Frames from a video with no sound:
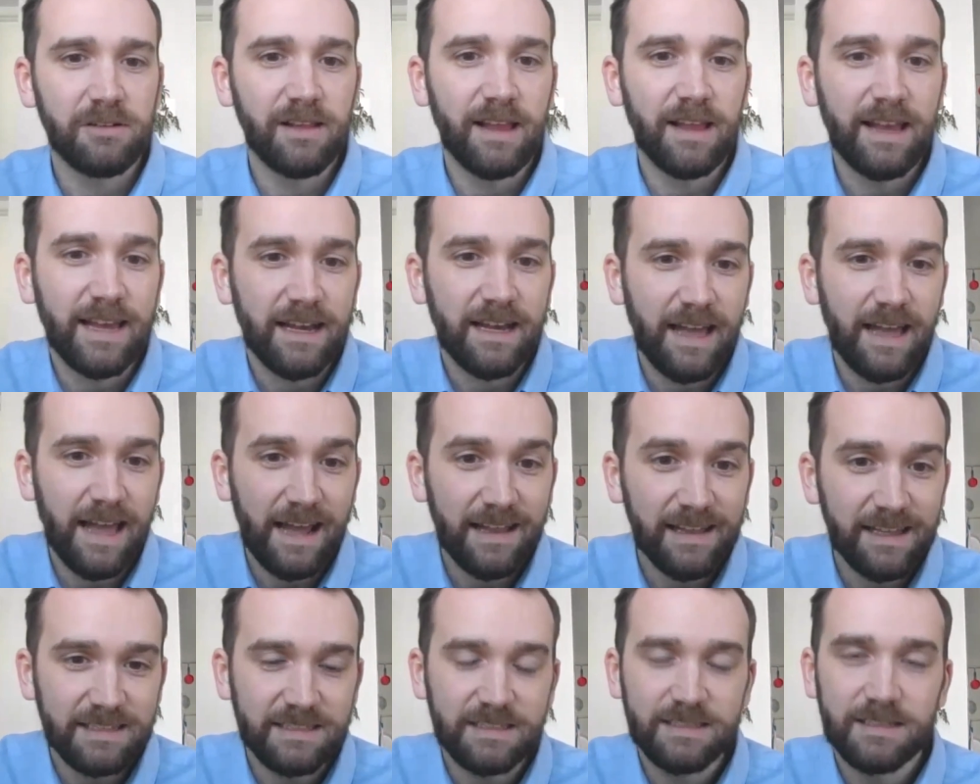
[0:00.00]
Leah
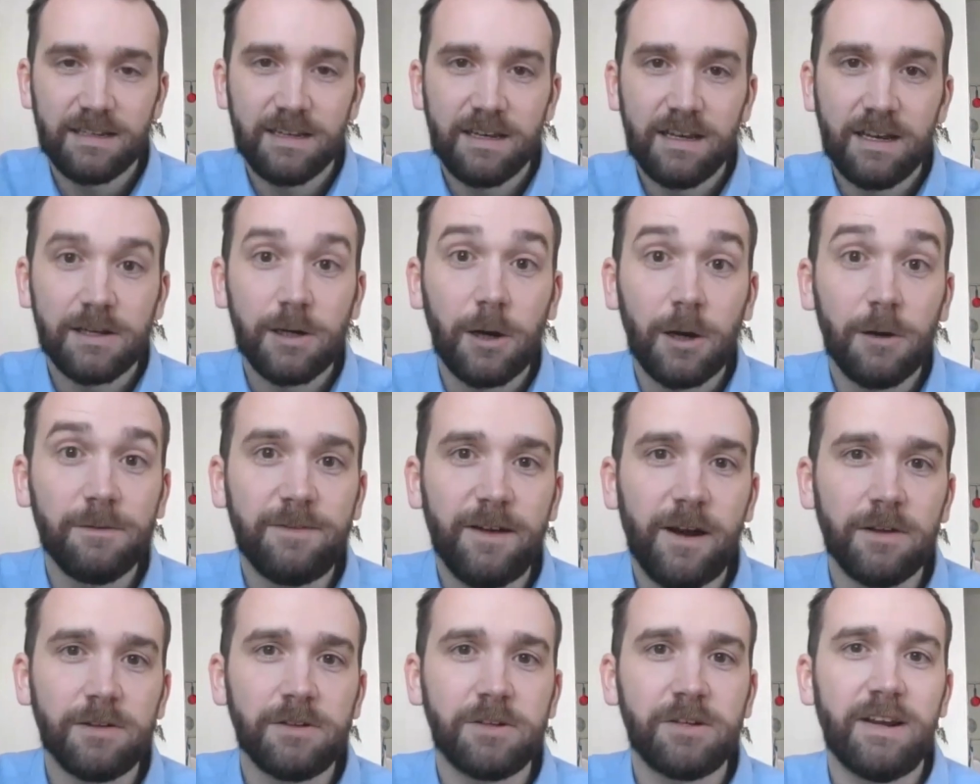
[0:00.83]
Ellis,
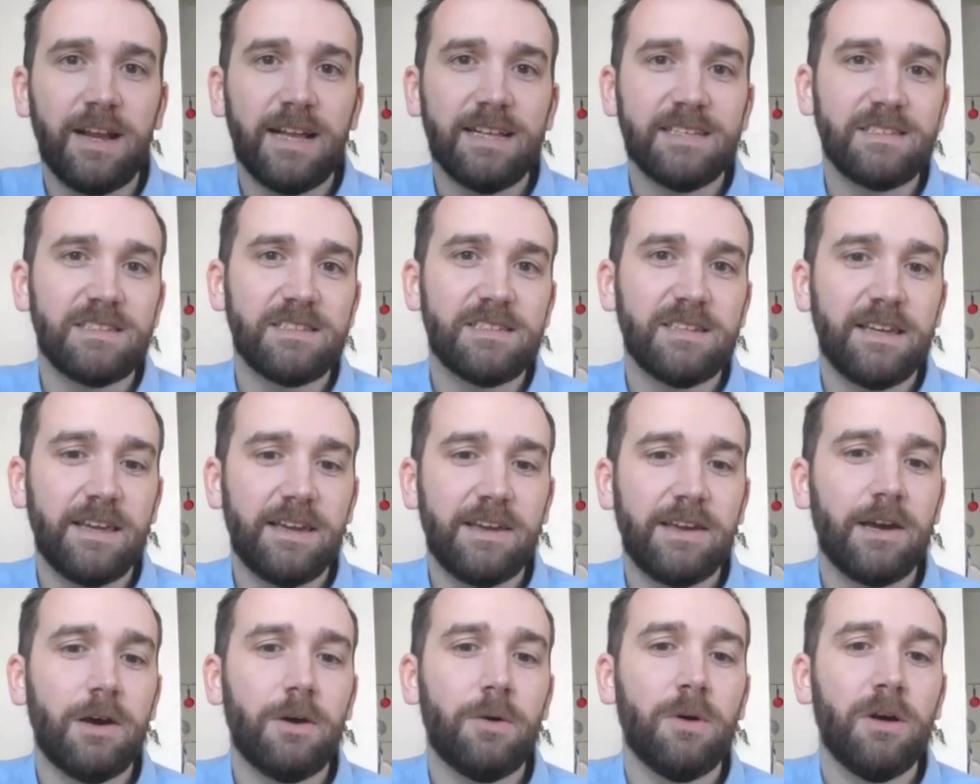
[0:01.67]
co-founder and
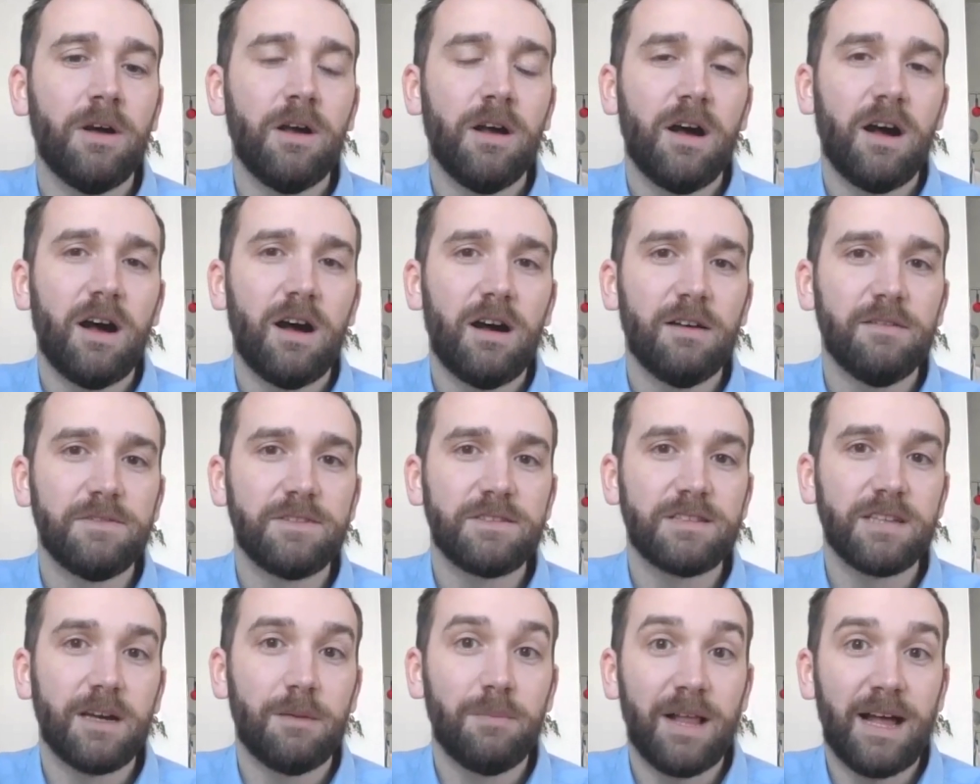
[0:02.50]
CEO of
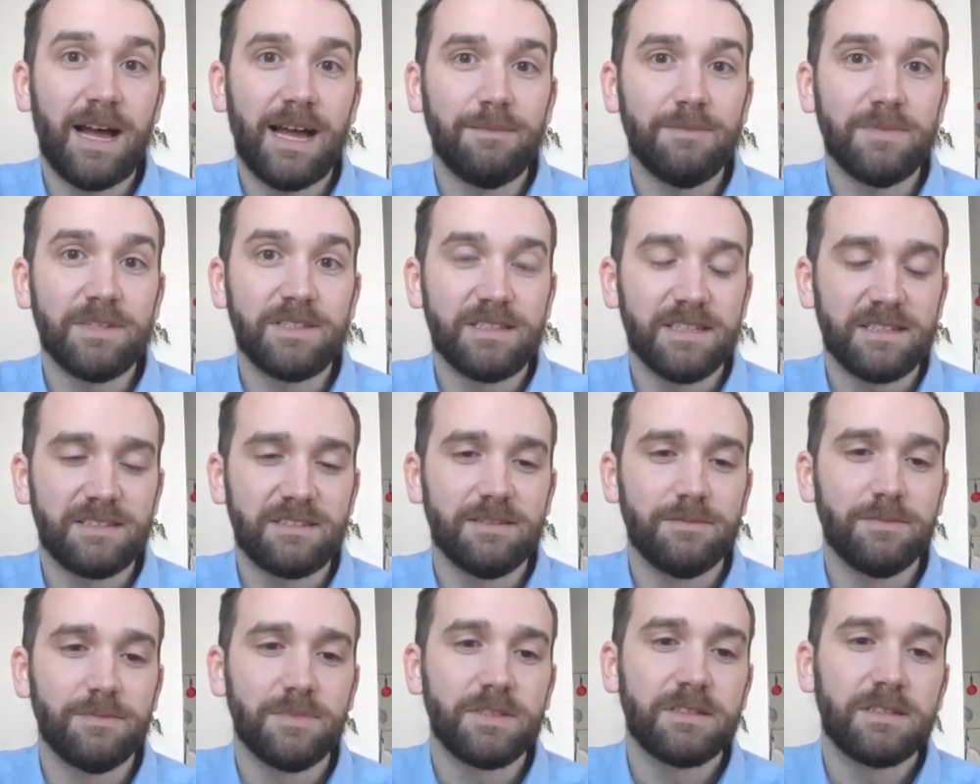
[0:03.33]
Sublime
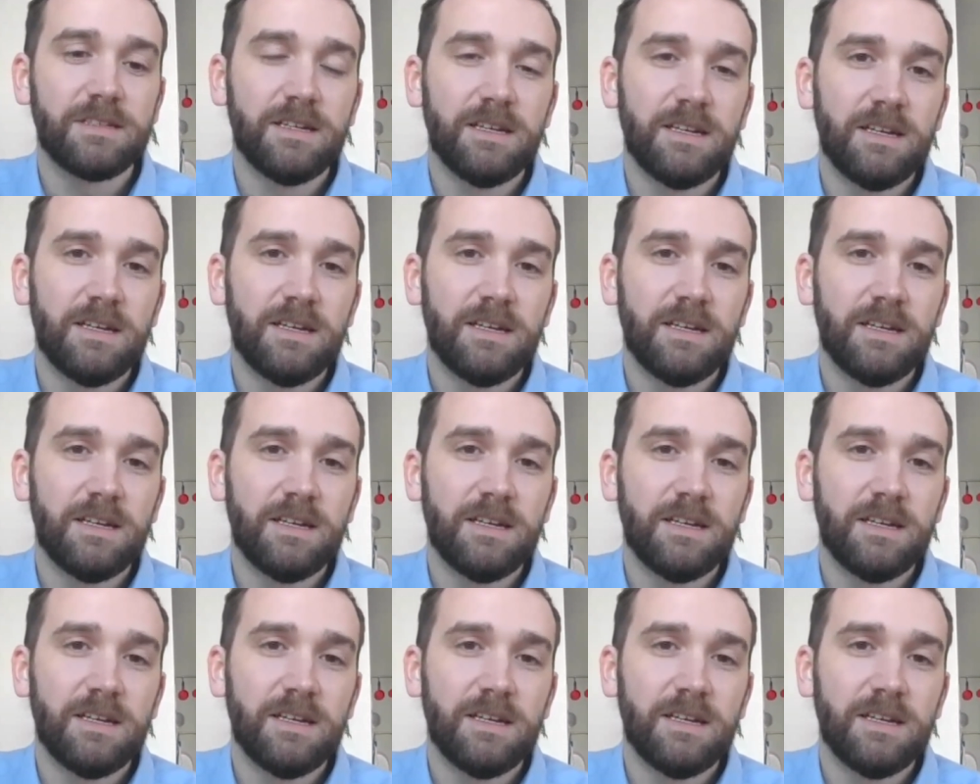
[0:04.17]
Systems.